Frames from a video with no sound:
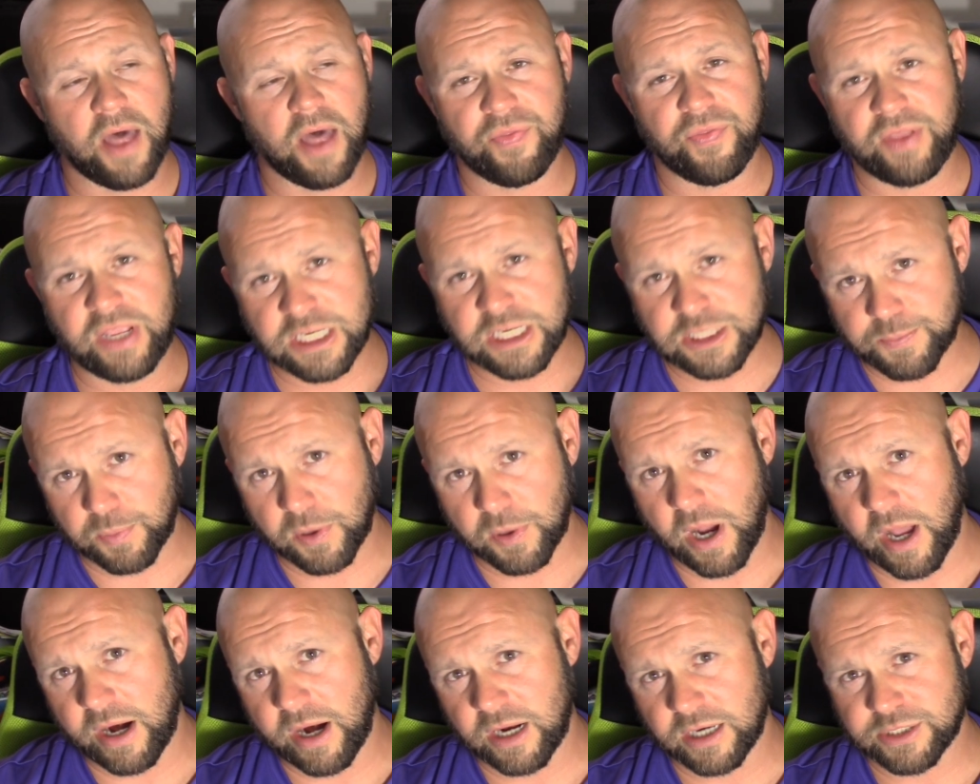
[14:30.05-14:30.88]
These
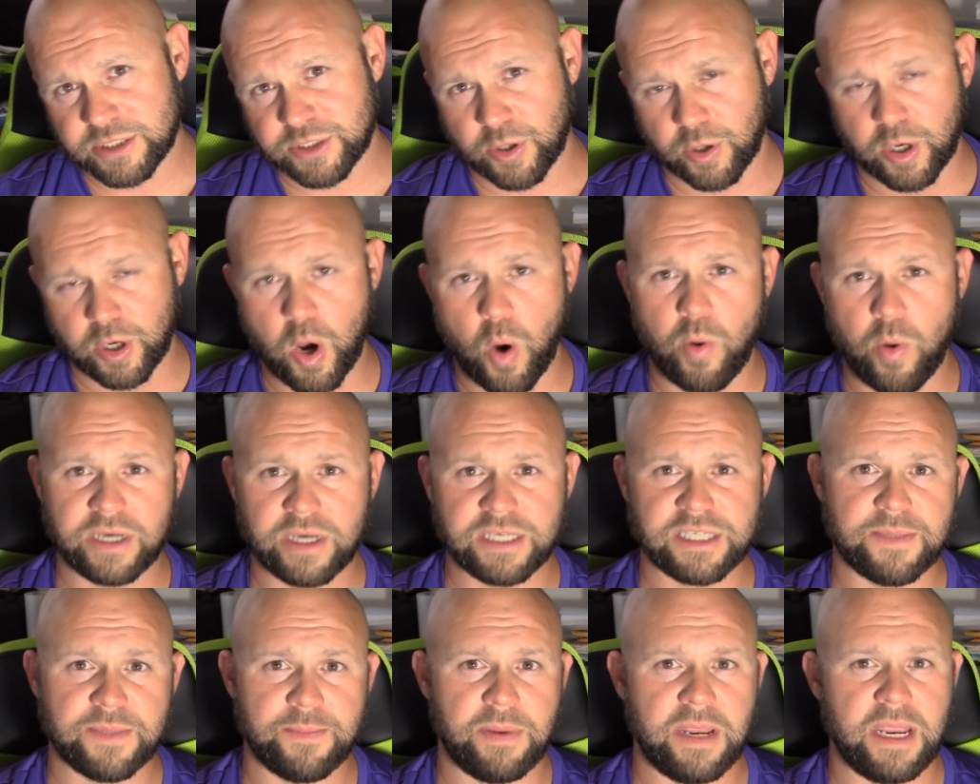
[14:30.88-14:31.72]
products are going
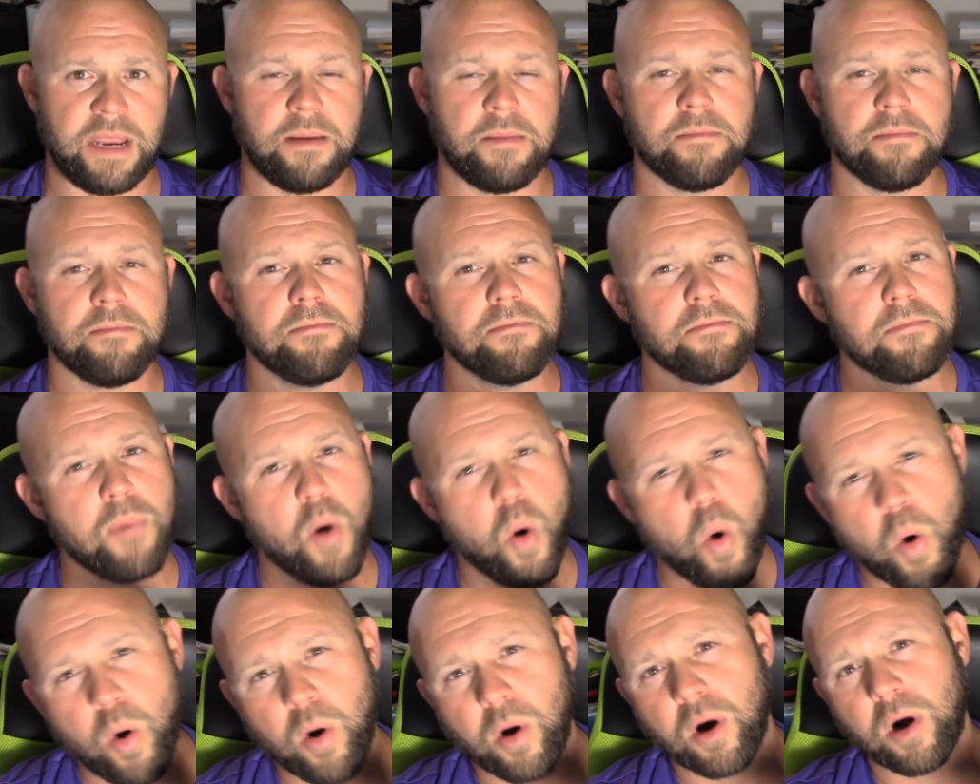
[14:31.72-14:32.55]
to be
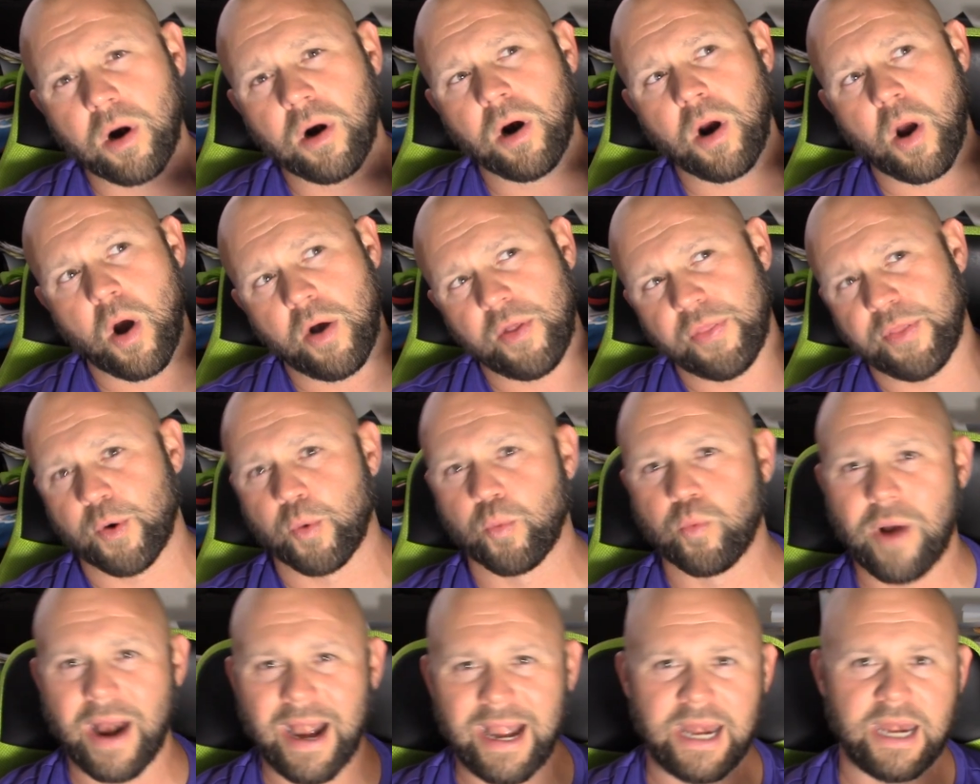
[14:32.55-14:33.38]
more on the
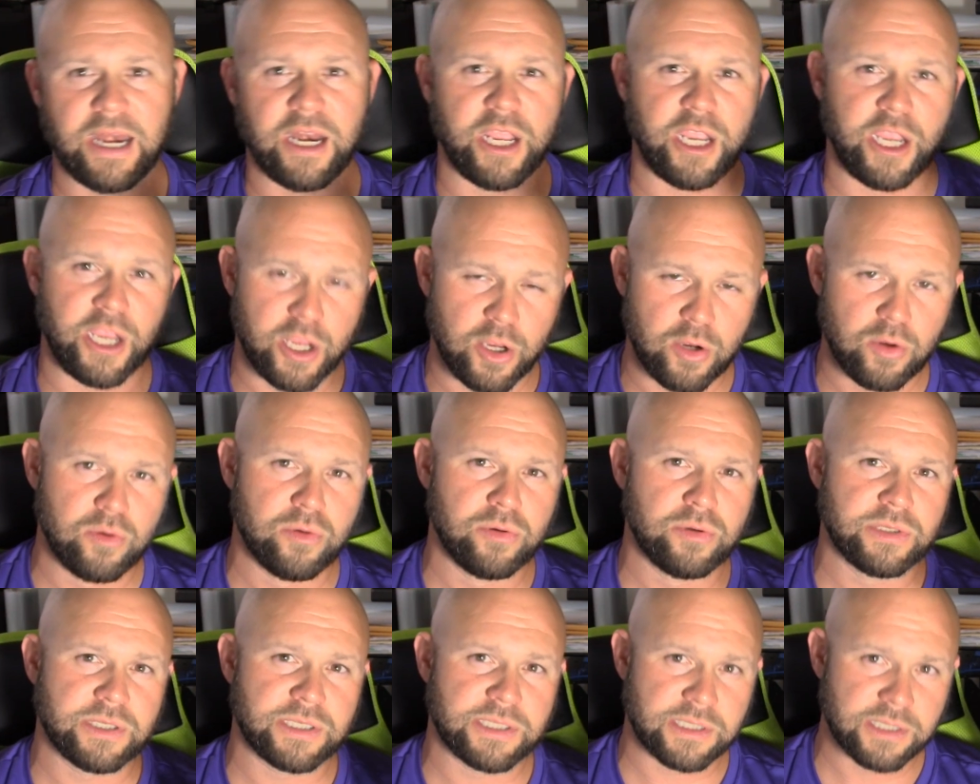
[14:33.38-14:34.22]

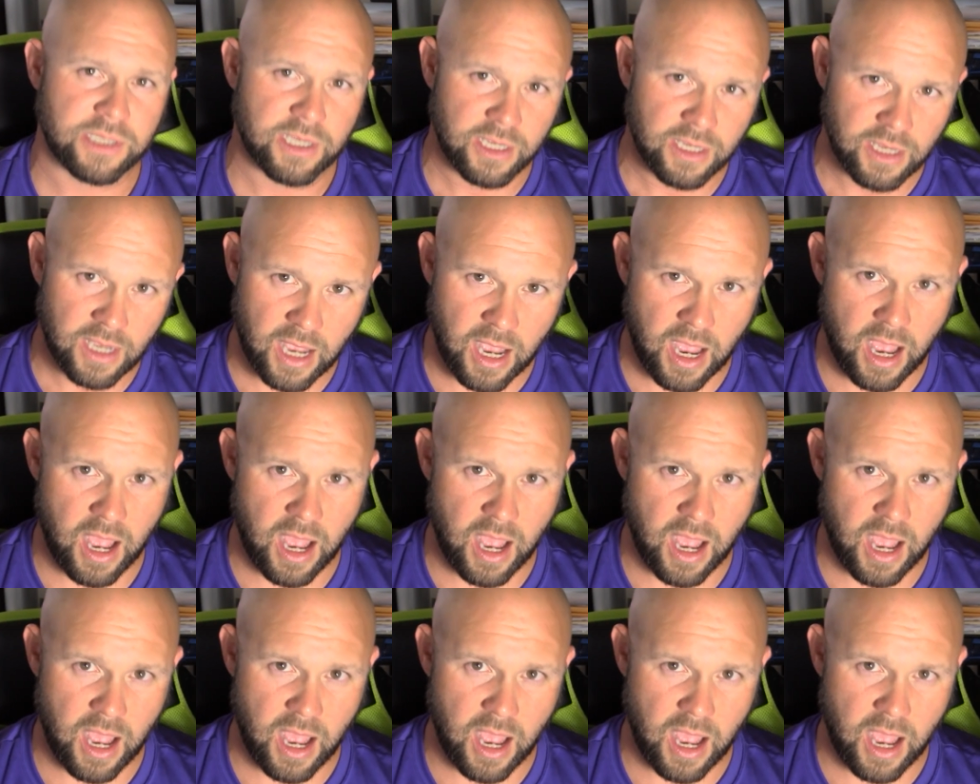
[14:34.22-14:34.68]
ready-to-use, you